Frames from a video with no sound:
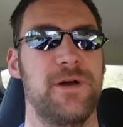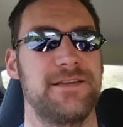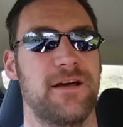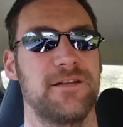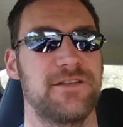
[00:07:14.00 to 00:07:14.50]

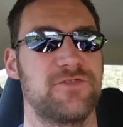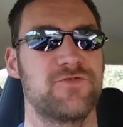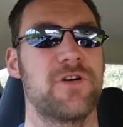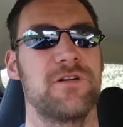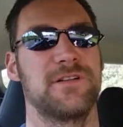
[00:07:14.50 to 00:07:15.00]
there's always
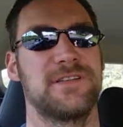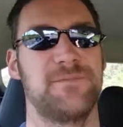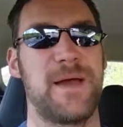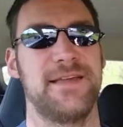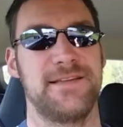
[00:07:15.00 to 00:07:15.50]
a
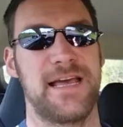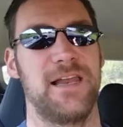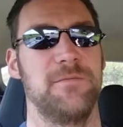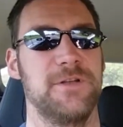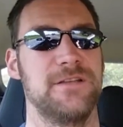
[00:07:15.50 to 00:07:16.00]
strong
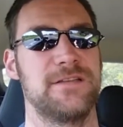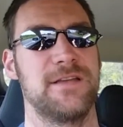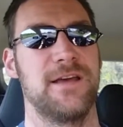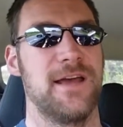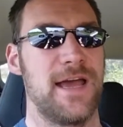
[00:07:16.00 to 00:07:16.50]
space
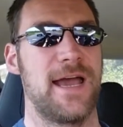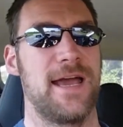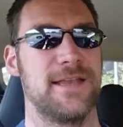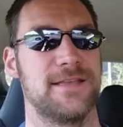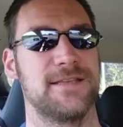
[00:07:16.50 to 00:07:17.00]
element,
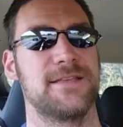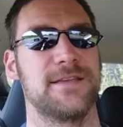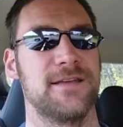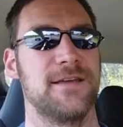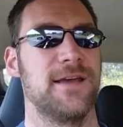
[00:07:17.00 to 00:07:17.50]

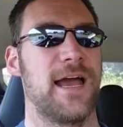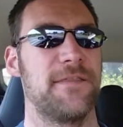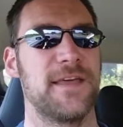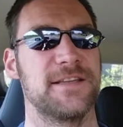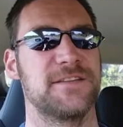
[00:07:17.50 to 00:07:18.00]
and
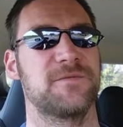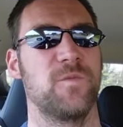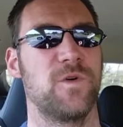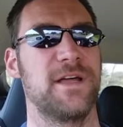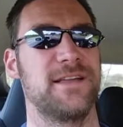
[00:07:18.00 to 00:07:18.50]

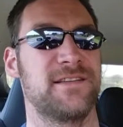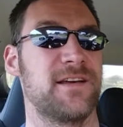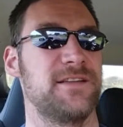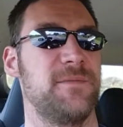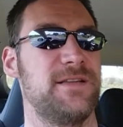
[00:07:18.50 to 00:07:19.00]
that's
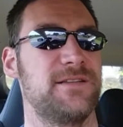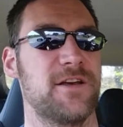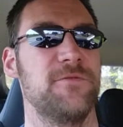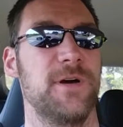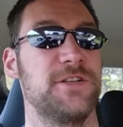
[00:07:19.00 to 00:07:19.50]
what
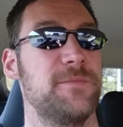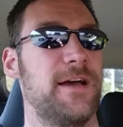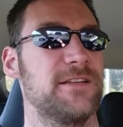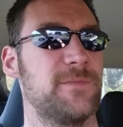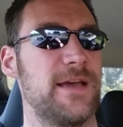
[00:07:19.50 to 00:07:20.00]
excites me
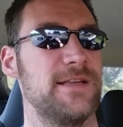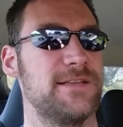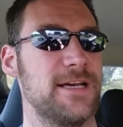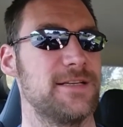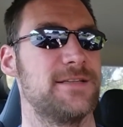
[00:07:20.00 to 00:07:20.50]
so much
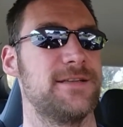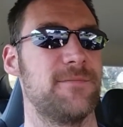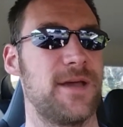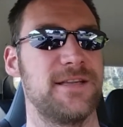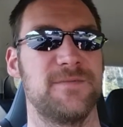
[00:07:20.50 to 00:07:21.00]
about
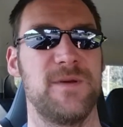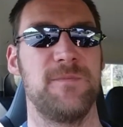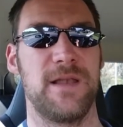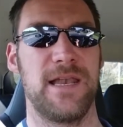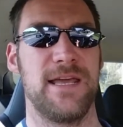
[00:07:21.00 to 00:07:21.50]
SpaceX, is it
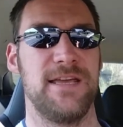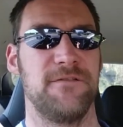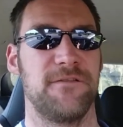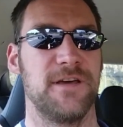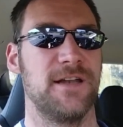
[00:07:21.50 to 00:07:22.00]
makes me
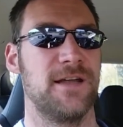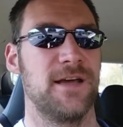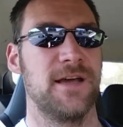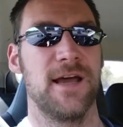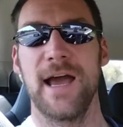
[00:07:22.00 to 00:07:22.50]

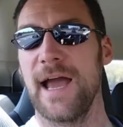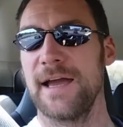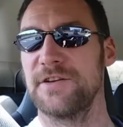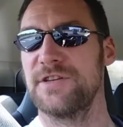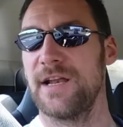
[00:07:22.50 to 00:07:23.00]
believe that
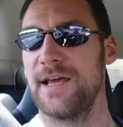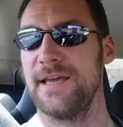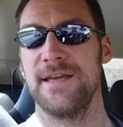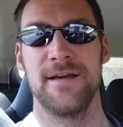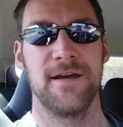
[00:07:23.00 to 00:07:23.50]

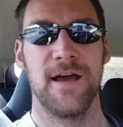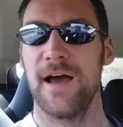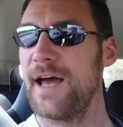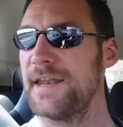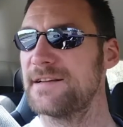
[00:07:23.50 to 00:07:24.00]

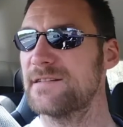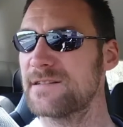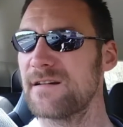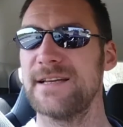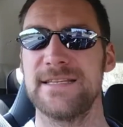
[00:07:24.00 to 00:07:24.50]
actually
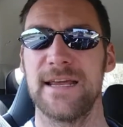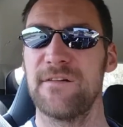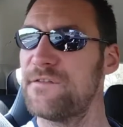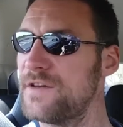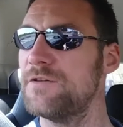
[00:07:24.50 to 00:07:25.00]
an
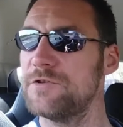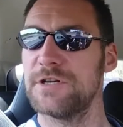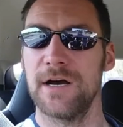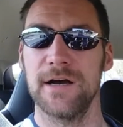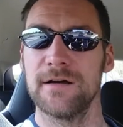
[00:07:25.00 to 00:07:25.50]
exciting
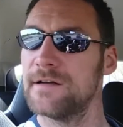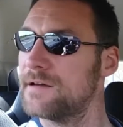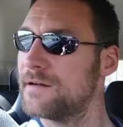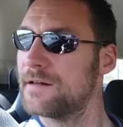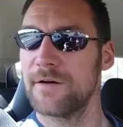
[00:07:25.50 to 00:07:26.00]

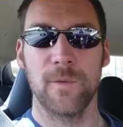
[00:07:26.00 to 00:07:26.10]
future